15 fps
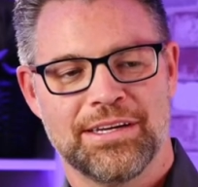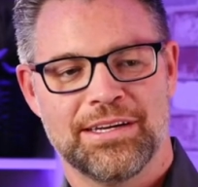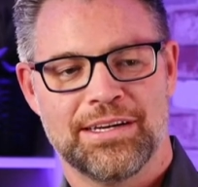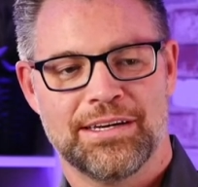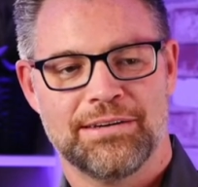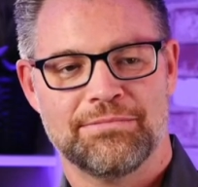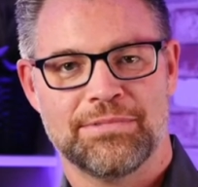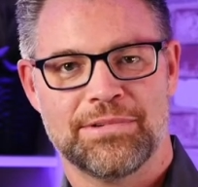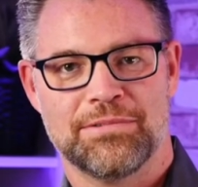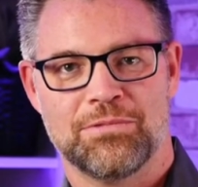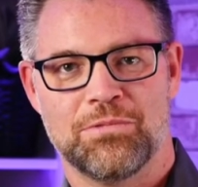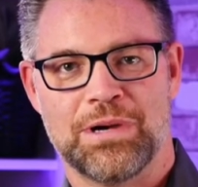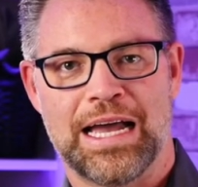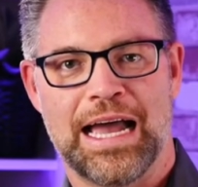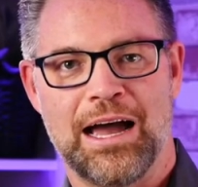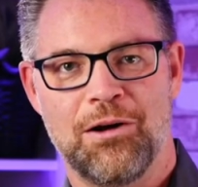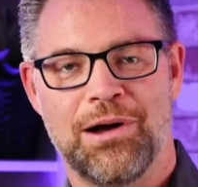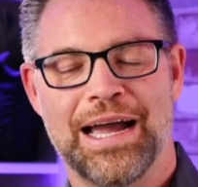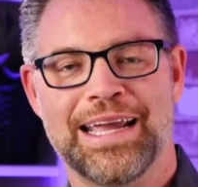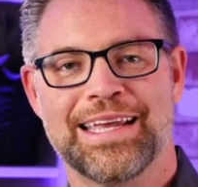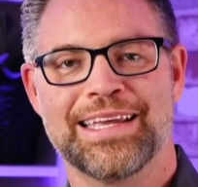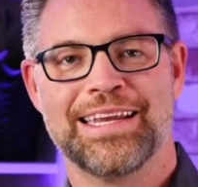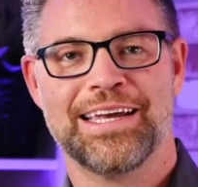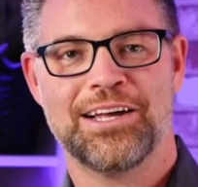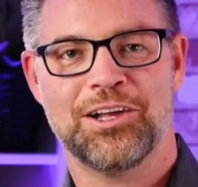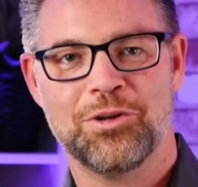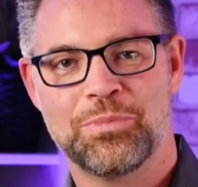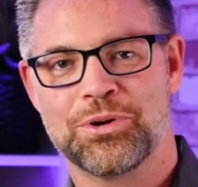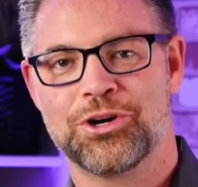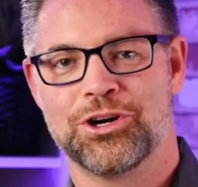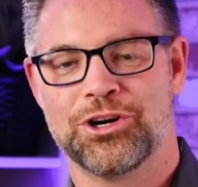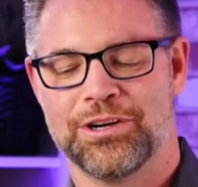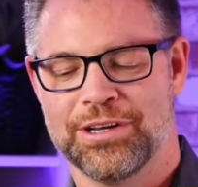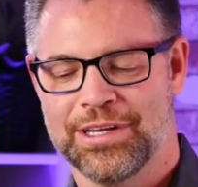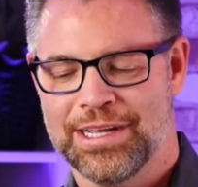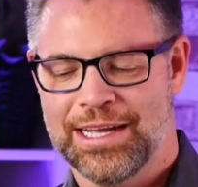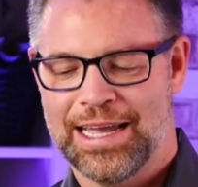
uh, how I can help her.